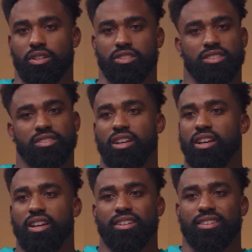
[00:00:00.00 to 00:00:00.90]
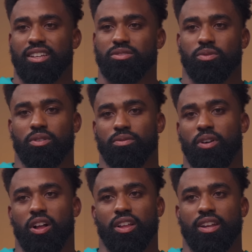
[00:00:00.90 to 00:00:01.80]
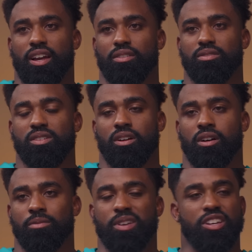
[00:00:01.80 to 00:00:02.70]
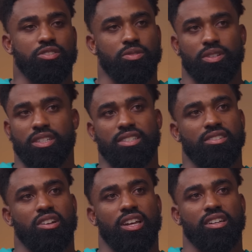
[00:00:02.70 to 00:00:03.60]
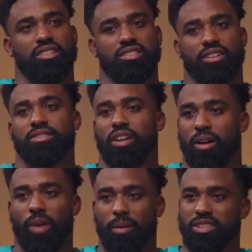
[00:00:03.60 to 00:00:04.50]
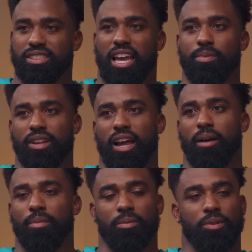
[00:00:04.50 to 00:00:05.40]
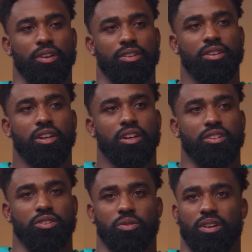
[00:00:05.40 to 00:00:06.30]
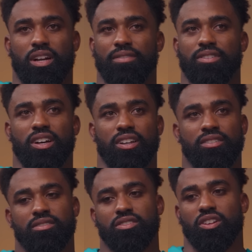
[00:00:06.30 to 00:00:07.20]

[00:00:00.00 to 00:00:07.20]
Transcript: just things were falling out, injuries and all that good stuff. So I'm just happy that I'm able to do what I've done,